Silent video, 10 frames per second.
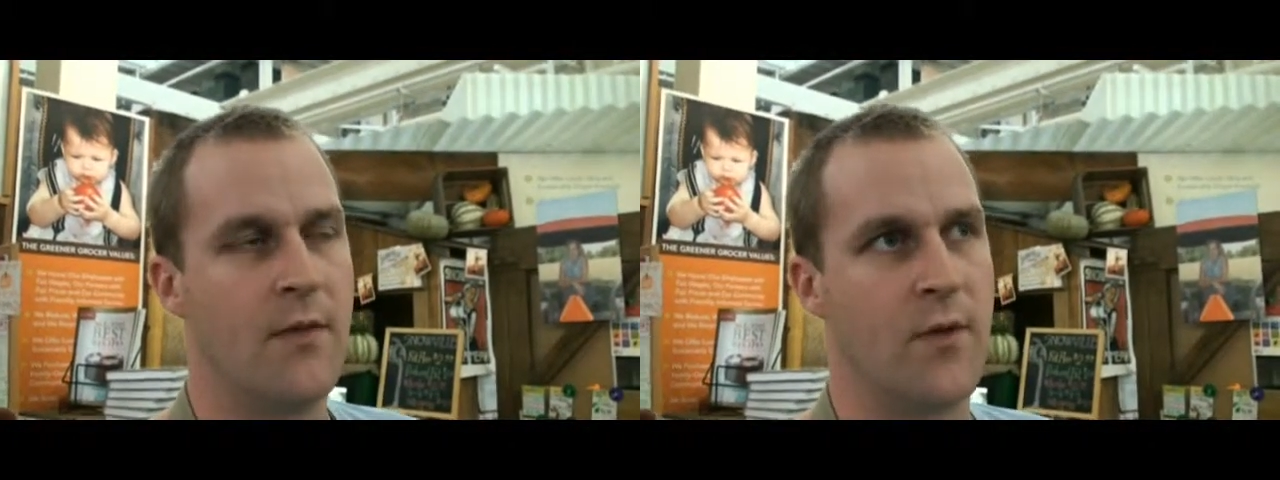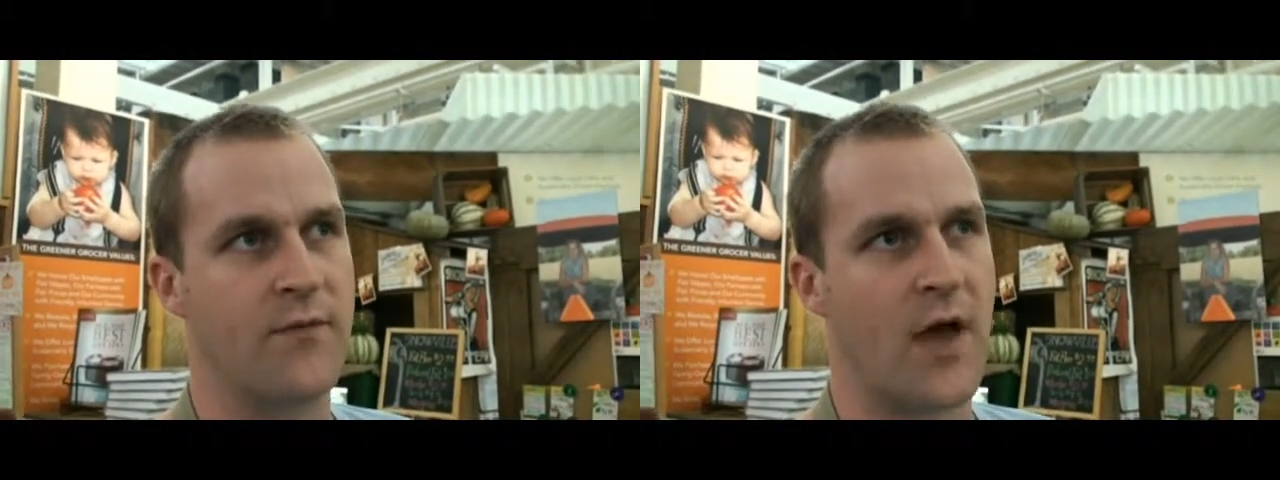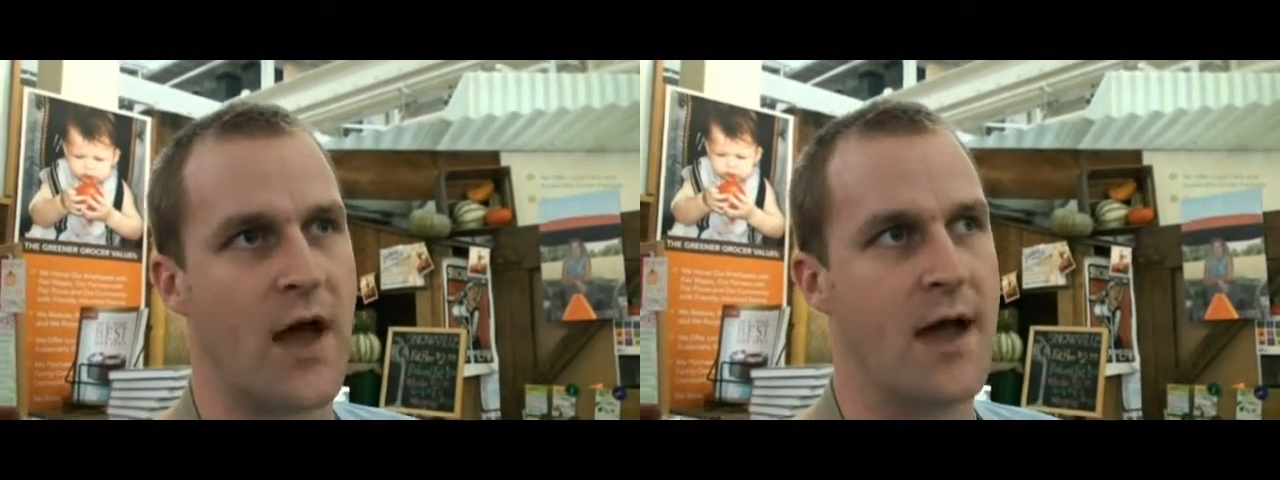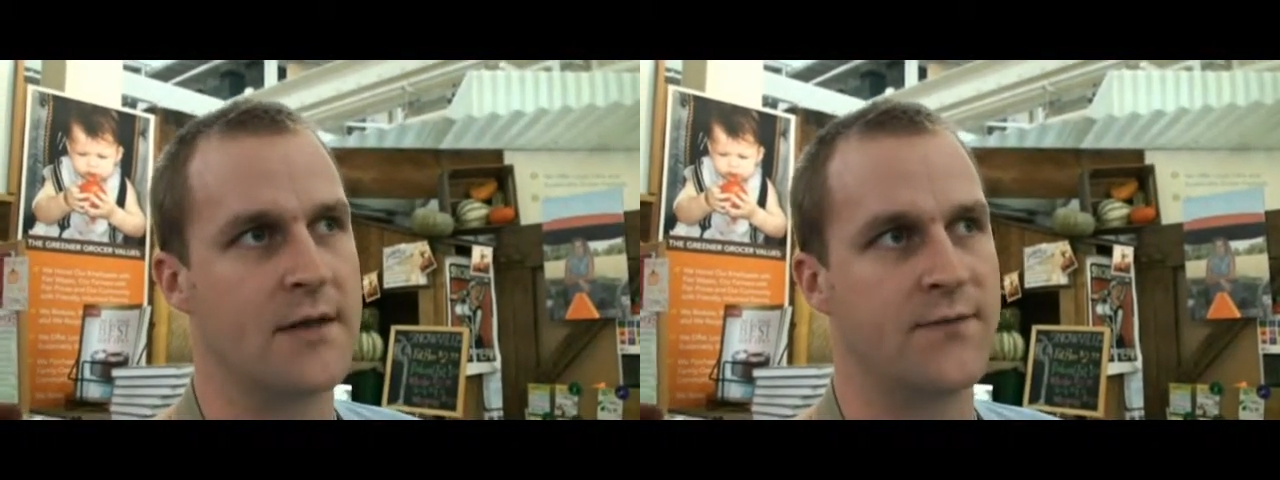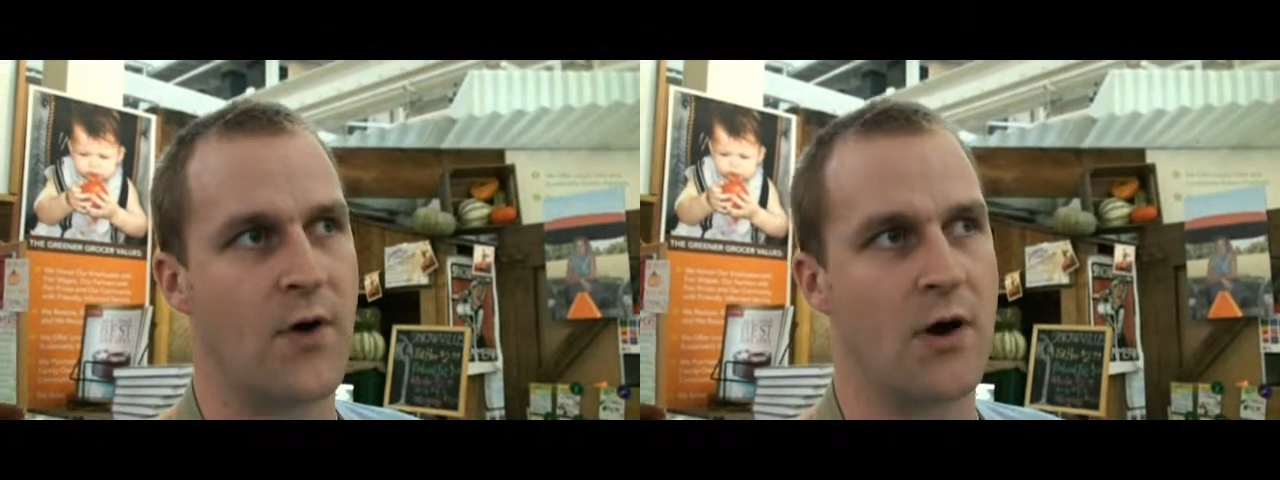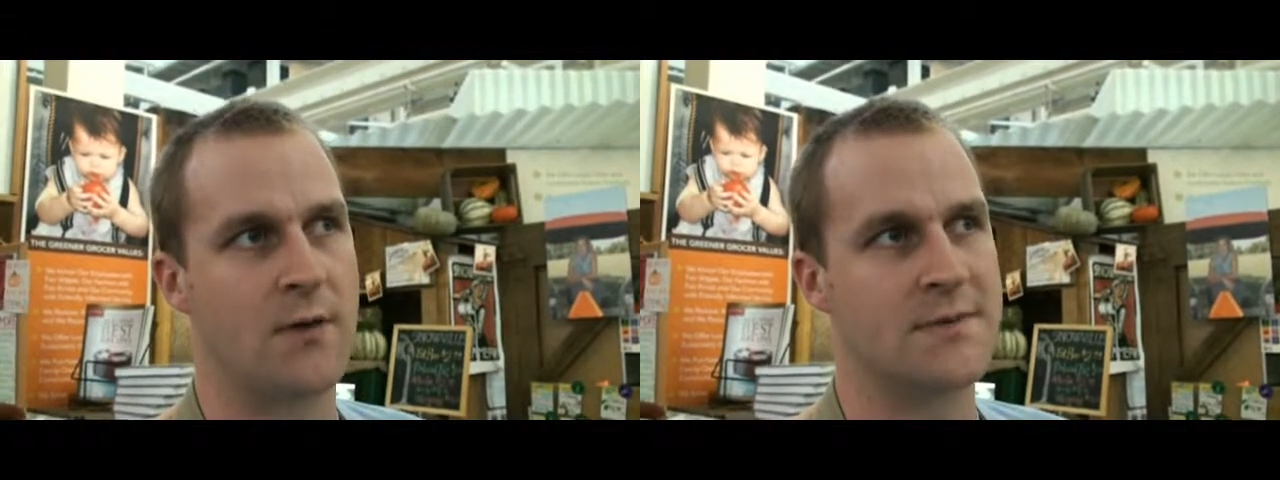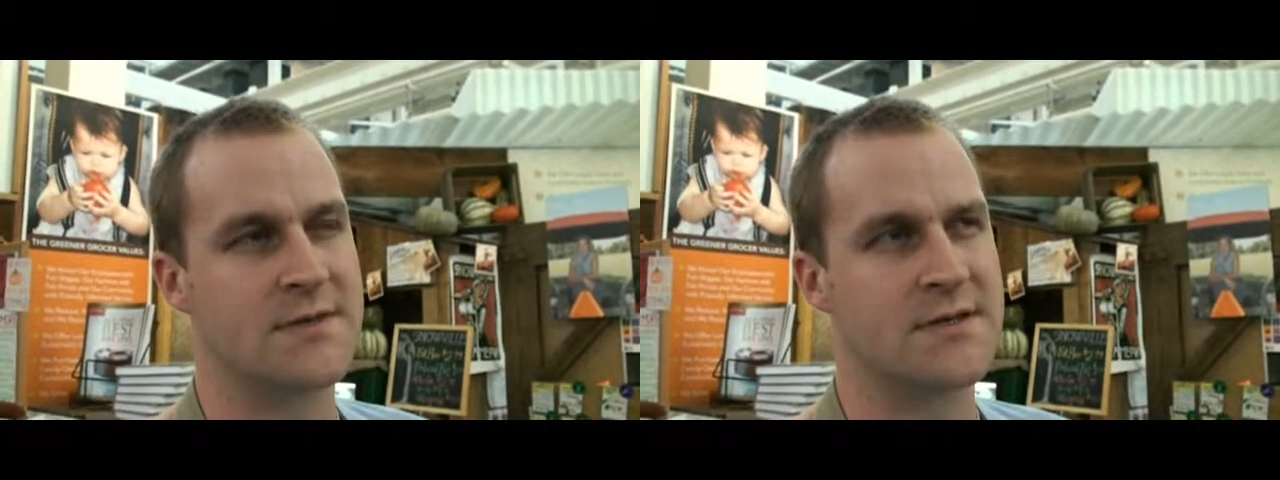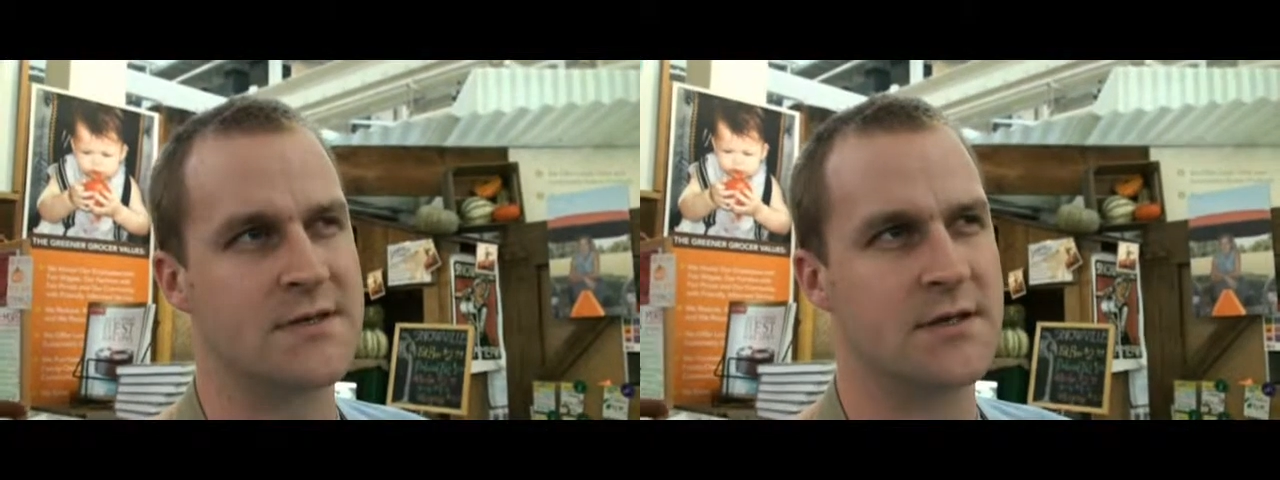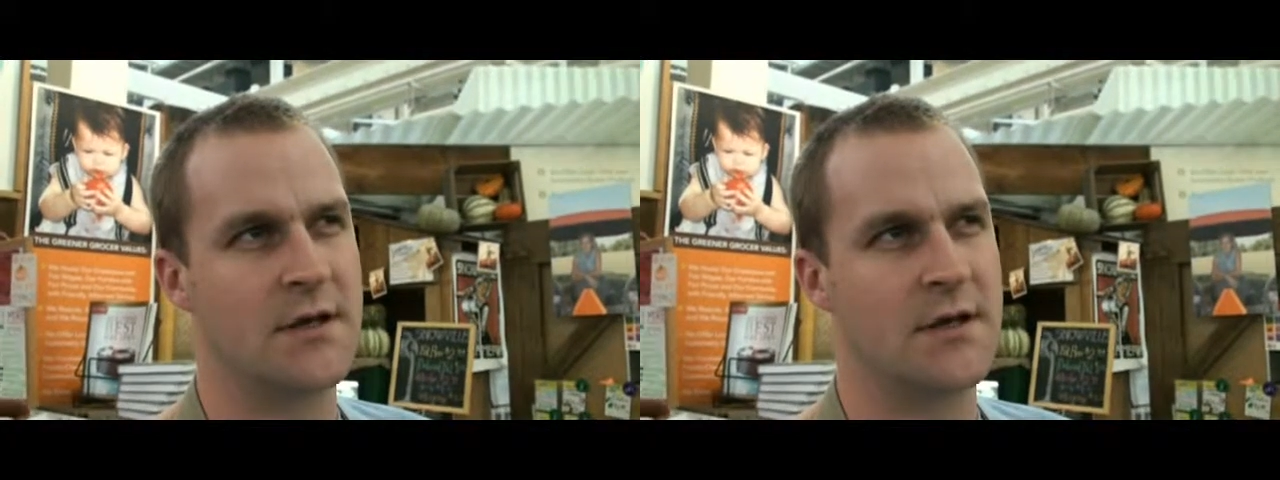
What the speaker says: We've got farms.